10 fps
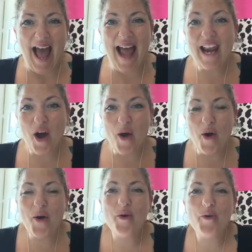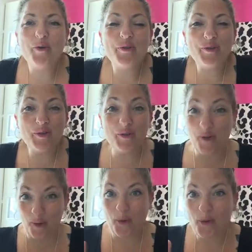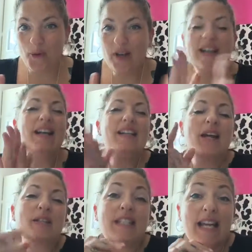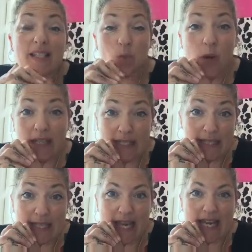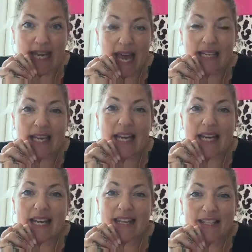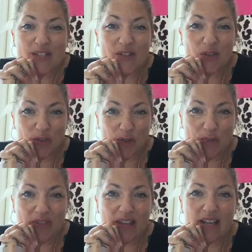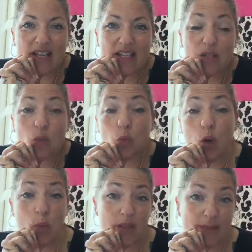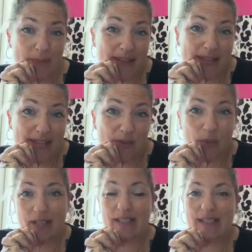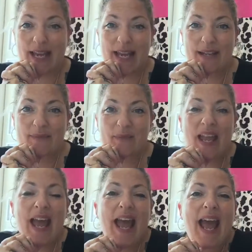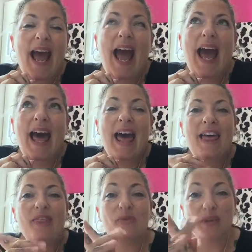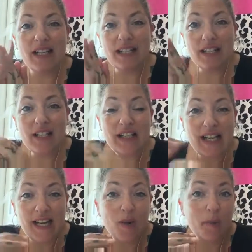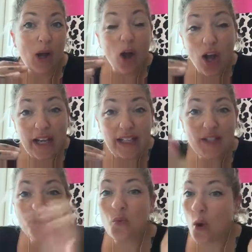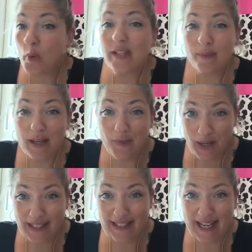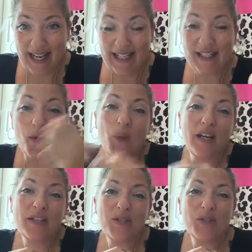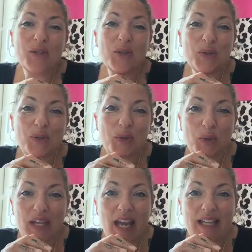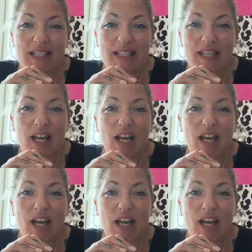Hello. Today is Wednesday, and in this group that is Woe Is Me Wednesday. And the reasoning behind Woe Is Me Wednesday is I wanted to create